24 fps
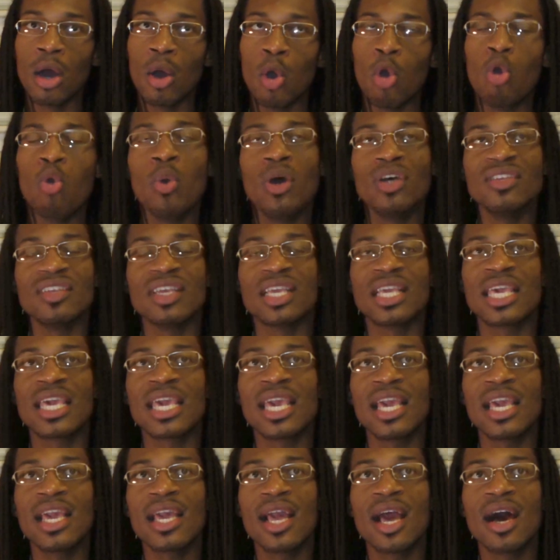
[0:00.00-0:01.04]
who was it,
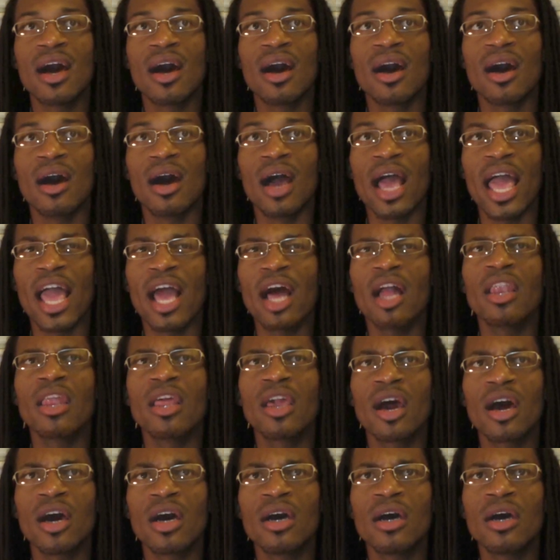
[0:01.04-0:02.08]
King
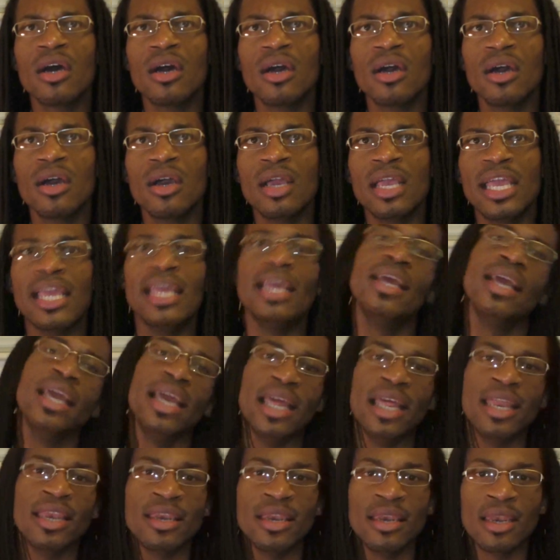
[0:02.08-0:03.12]
Elia
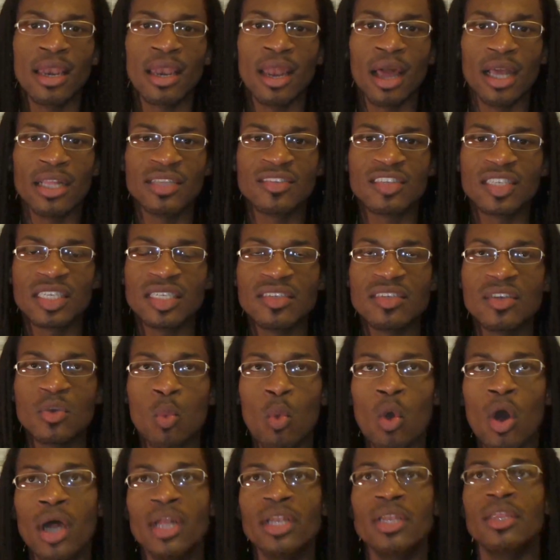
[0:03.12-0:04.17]
in
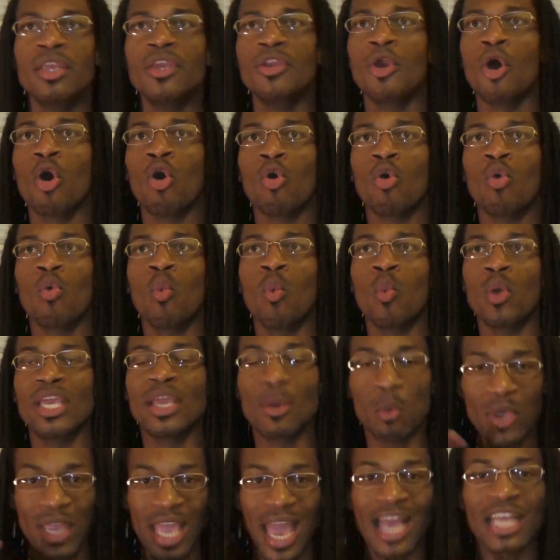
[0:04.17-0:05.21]
Season 1. You know,
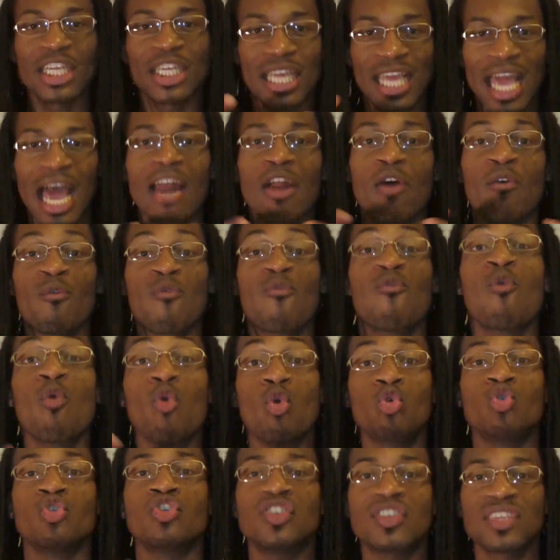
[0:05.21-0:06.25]
we actually got a
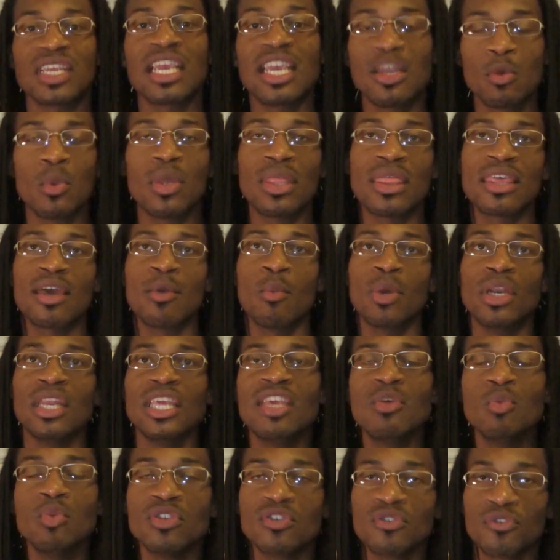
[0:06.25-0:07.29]
full scene with him when
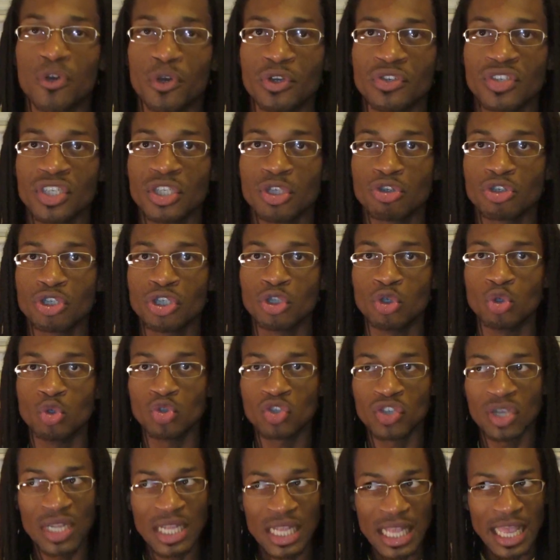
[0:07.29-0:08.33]
he was first
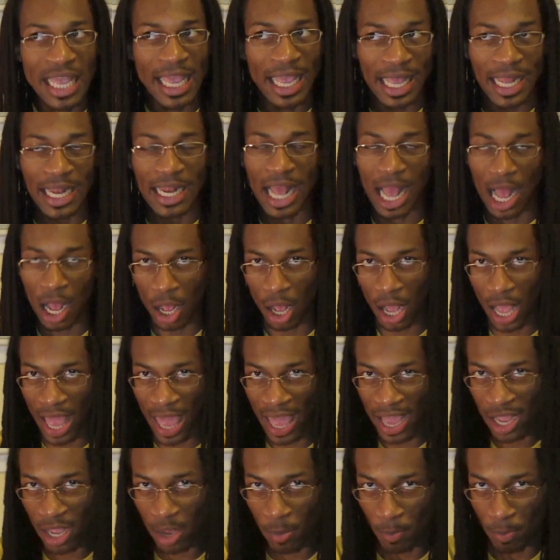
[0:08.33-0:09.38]
introduced.
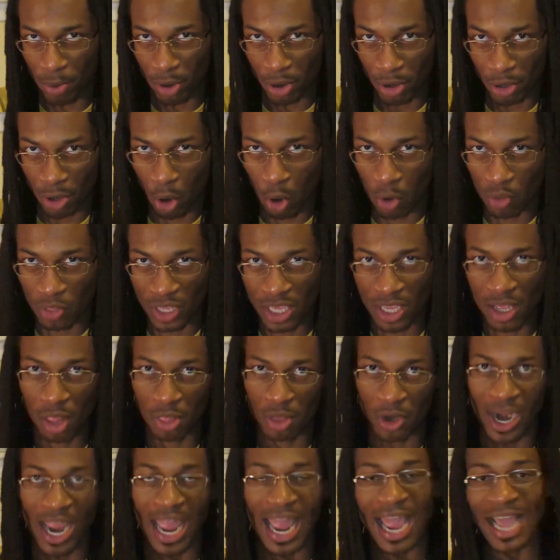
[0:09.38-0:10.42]
Eckbert, on the
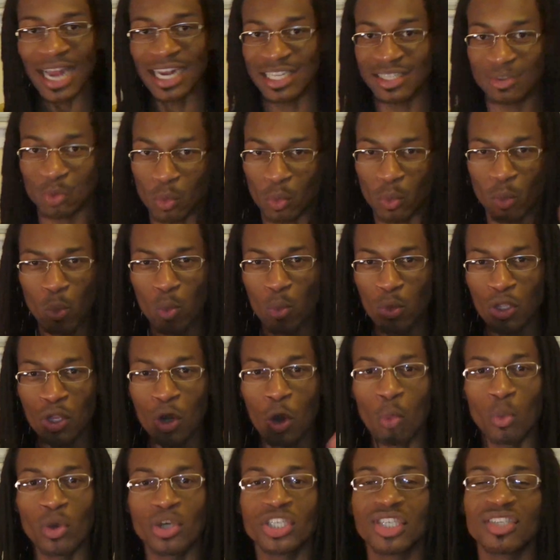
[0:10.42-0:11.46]
other hand, it, you
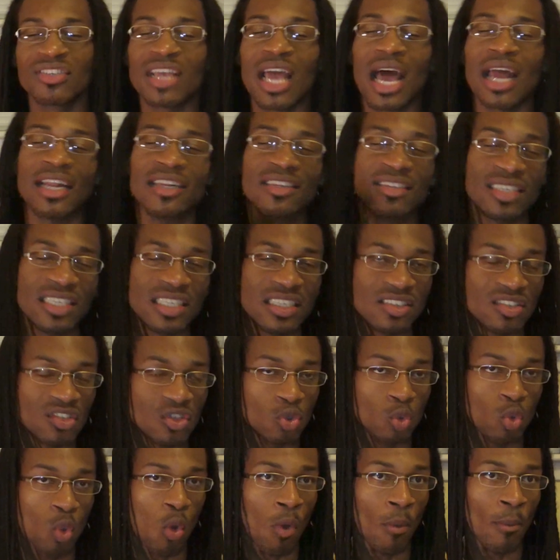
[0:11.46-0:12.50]
know, we're just kind of
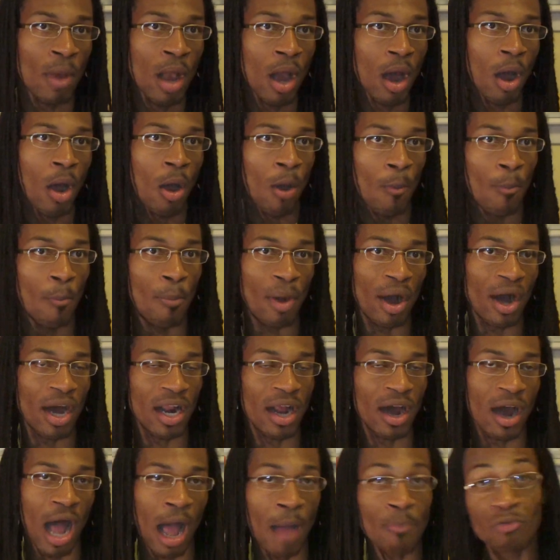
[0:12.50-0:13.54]
teased to him.
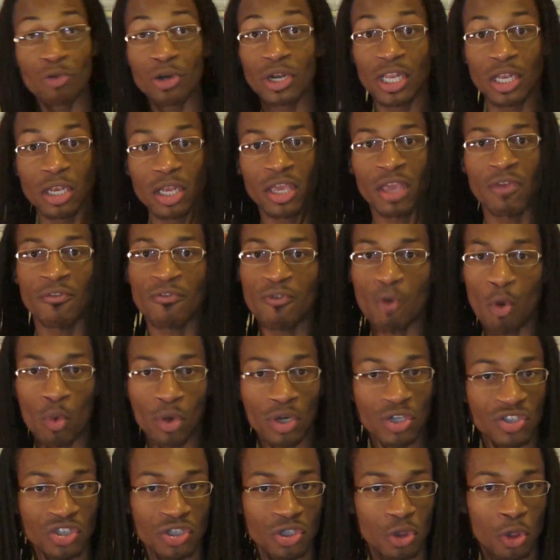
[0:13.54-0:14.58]
But I'm really looking
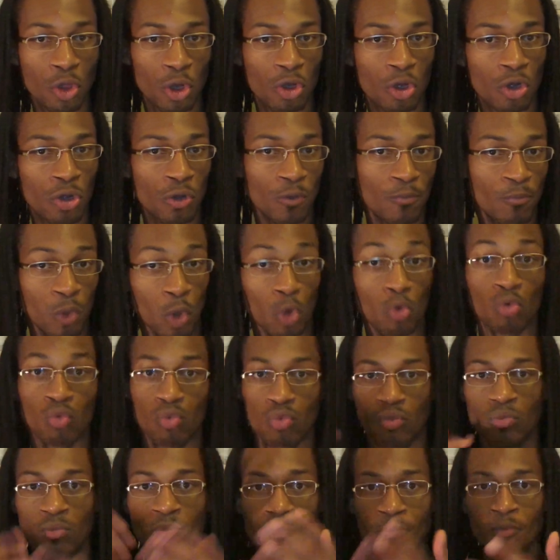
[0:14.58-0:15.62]
forward to